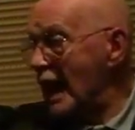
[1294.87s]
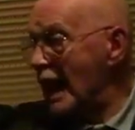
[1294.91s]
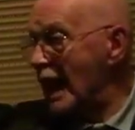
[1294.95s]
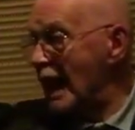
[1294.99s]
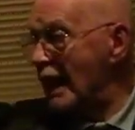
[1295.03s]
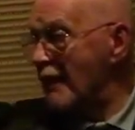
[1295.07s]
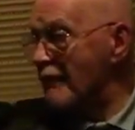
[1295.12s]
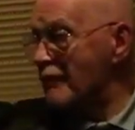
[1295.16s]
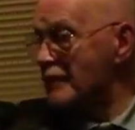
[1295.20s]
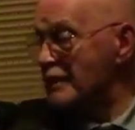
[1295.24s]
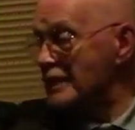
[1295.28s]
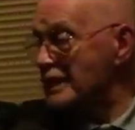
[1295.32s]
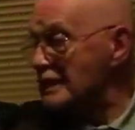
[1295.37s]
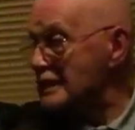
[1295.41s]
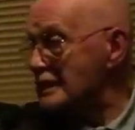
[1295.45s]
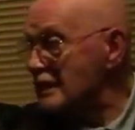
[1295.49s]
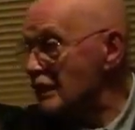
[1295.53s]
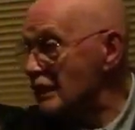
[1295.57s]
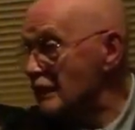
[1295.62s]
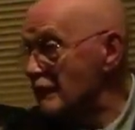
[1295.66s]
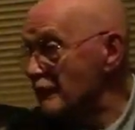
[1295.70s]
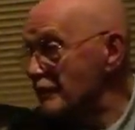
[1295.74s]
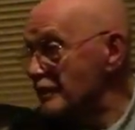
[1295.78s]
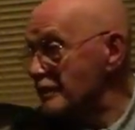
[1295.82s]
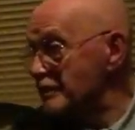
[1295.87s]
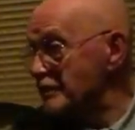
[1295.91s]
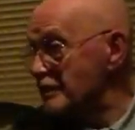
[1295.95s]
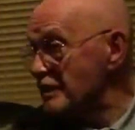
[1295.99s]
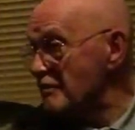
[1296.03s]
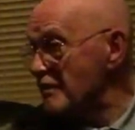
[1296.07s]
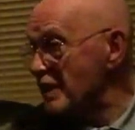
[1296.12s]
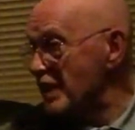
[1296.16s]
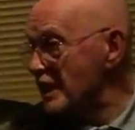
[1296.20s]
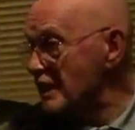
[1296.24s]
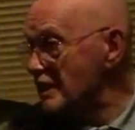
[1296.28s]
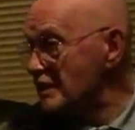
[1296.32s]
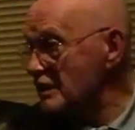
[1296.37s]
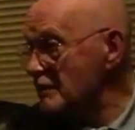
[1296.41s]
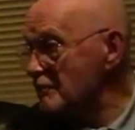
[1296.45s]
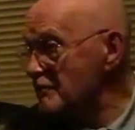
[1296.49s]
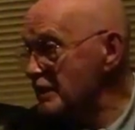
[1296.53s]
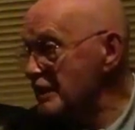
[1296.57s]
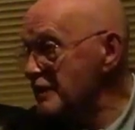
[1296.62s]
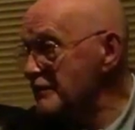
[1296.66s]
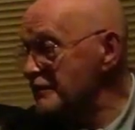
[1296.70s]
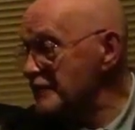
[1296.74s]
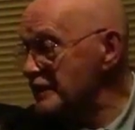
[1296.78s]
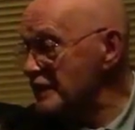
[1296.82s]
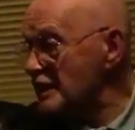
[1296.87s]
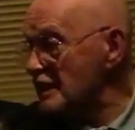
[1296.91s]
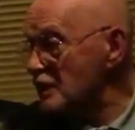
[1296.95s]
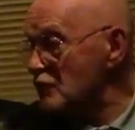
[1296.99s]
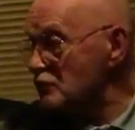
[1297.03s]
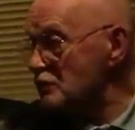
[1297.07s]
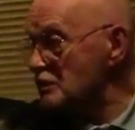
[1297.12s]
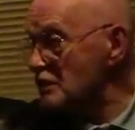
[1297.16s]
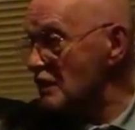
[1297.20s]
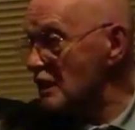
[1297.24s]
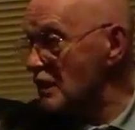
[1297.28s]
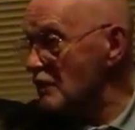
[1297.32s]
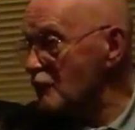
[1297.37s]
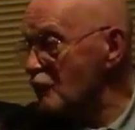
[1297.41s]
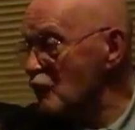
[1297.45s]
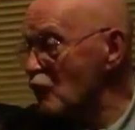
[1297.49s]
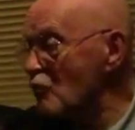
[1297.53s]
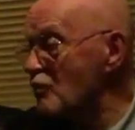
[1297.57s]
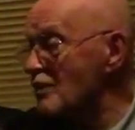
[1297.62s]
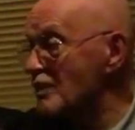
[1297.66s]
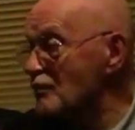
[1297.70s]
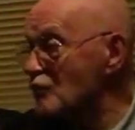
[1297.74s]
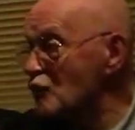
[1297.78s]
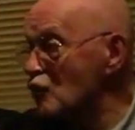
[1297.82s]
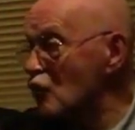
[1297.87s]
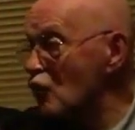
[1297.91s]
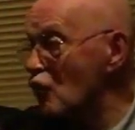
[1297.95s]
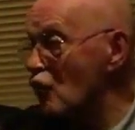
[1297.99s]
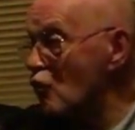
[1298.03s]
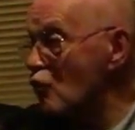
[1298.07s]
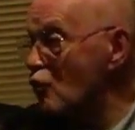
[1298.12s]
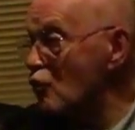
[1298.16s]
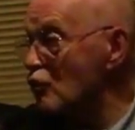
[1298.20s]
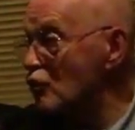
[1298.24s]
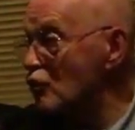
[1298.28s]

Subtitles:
And the big thing was a program called